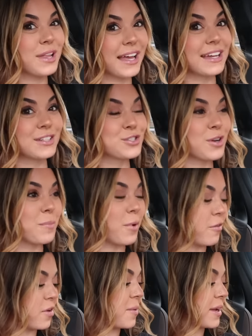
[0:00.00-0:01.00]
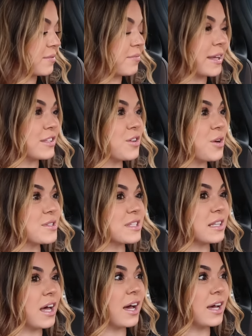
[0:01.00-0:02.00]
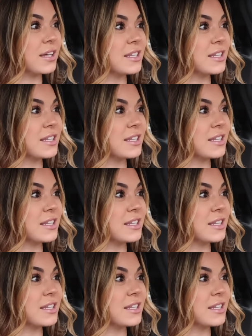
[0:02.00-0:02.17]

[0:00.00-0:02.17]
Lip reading: like, trip over my toes a lot.